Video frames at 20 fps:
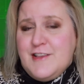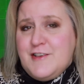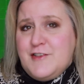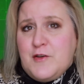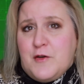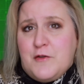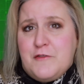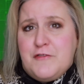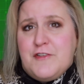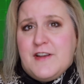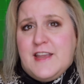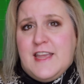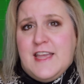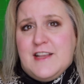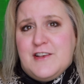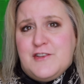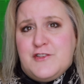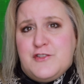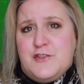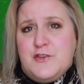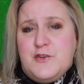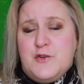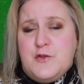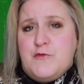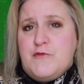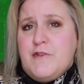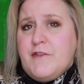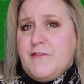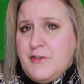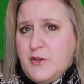don't forget to
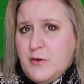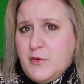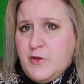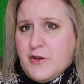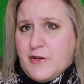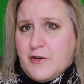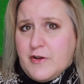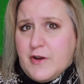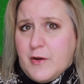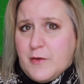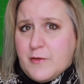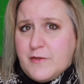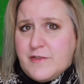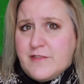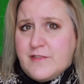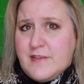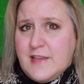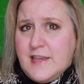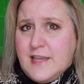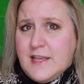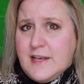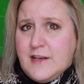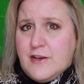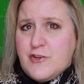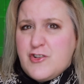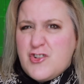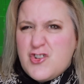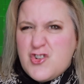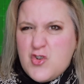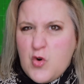review your notes in
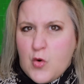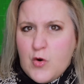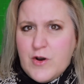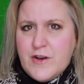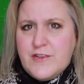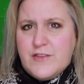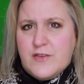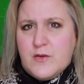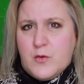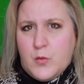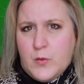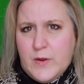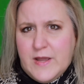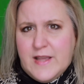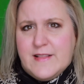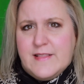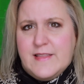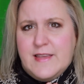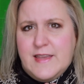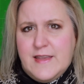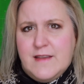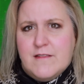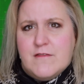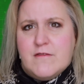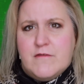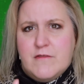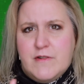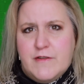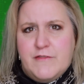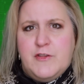short weekly
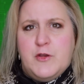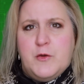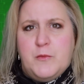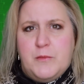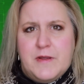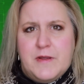review